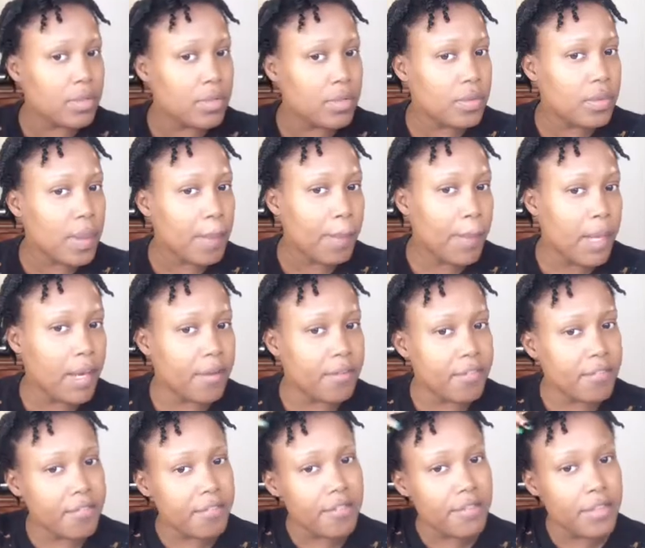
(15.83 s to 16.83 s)
do a
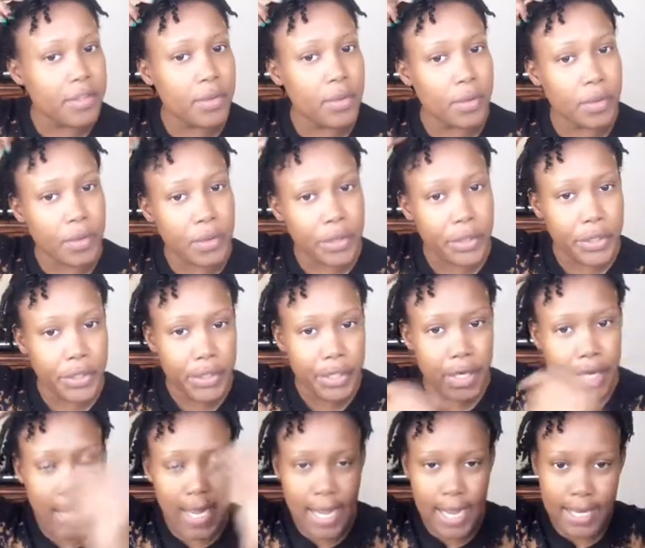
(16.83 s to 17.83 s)
puff or
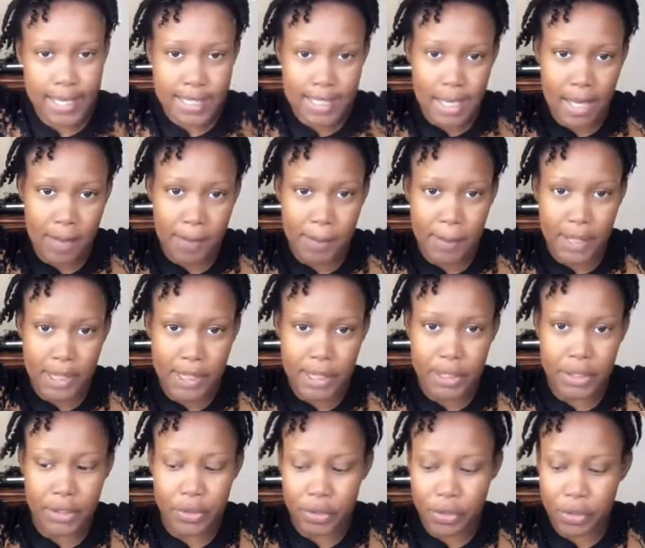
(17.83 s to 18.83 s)
high top
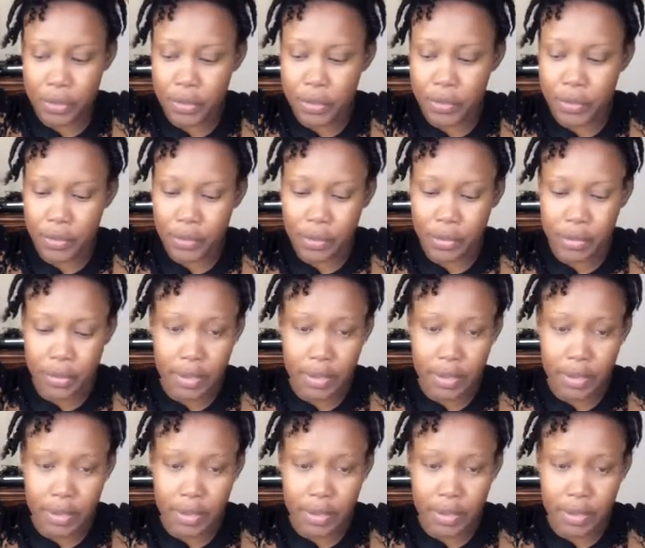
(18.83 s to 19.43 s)
bun or